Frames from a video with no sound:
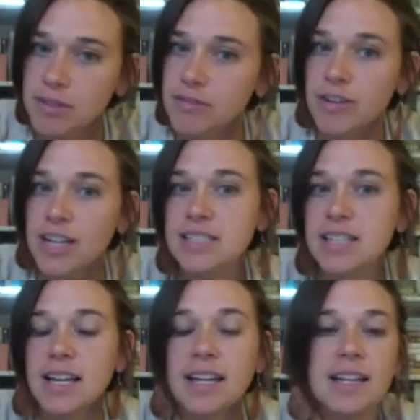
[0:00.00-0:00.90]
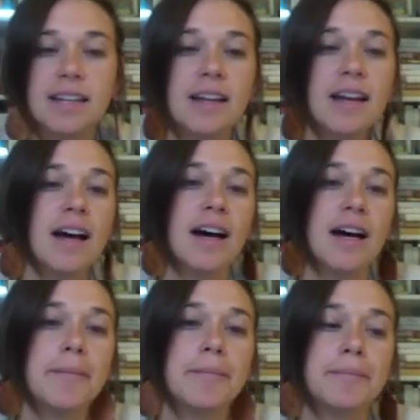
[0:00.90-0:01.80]
phrase,
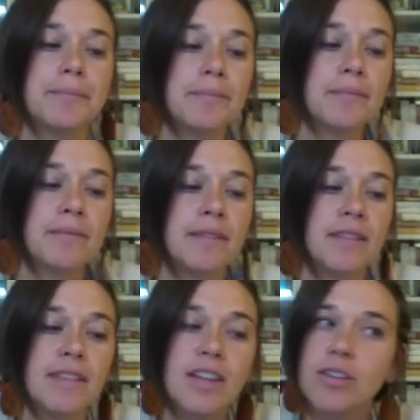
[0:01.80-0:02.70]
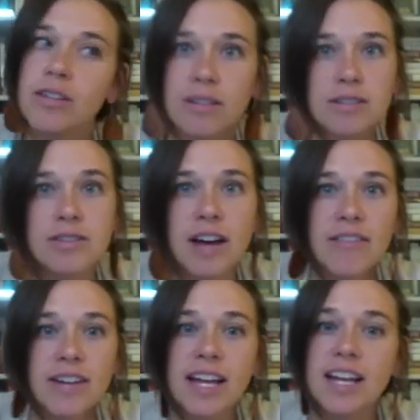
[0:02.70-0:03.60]
I think you can also have
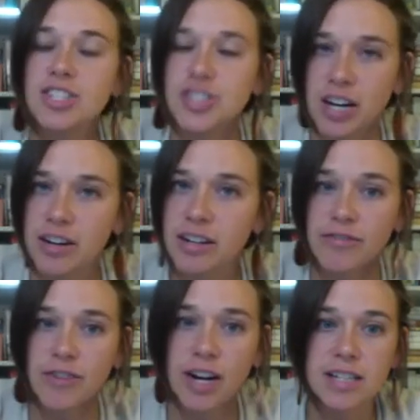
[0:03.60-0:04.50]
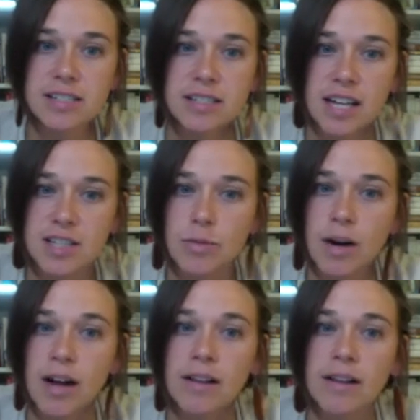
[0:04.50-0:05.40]
it in a gerund phrase as
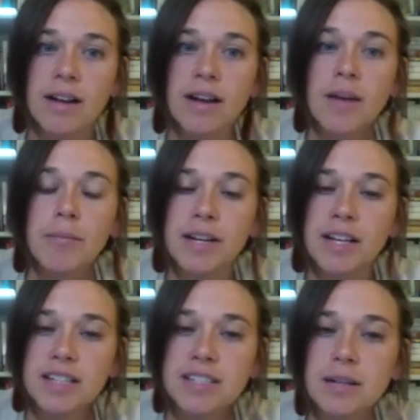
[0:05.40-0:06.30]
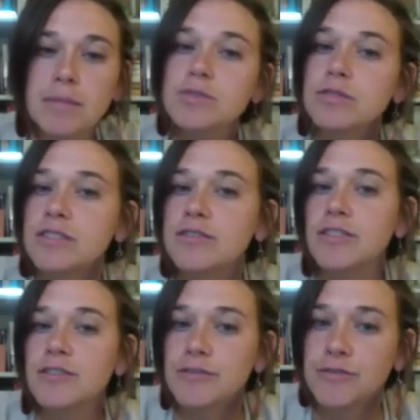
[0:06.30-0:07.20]
well, but in some sort of
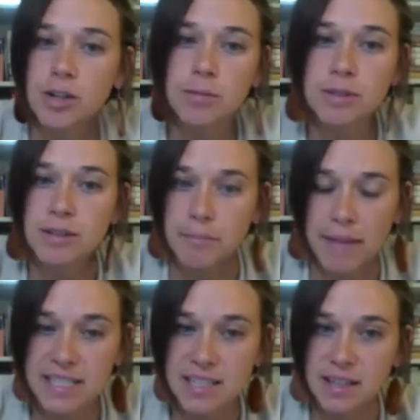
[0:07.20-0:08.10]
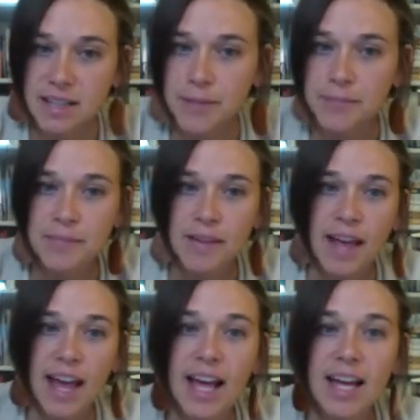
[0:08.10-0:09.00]
verbal, basically.
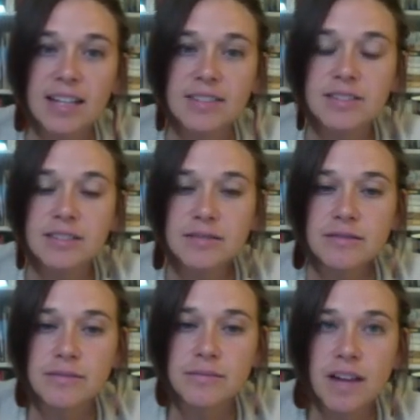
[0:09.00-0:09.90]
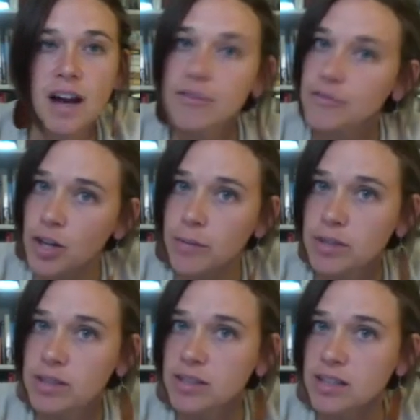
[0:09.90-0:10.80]
And a
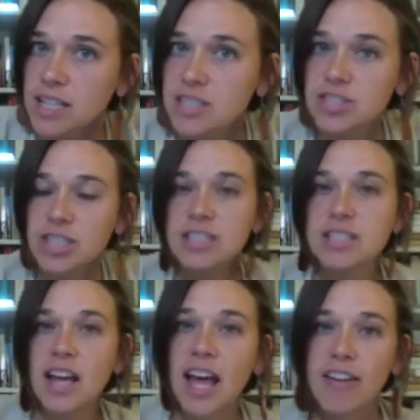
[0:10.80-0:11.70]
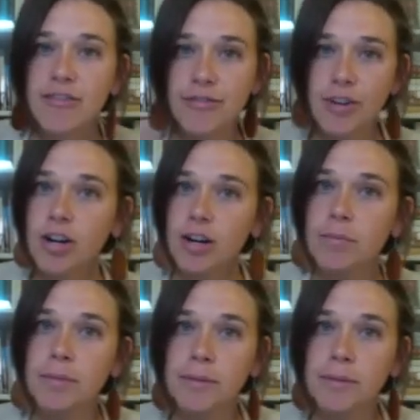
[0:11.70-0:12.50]
verbal is just a verb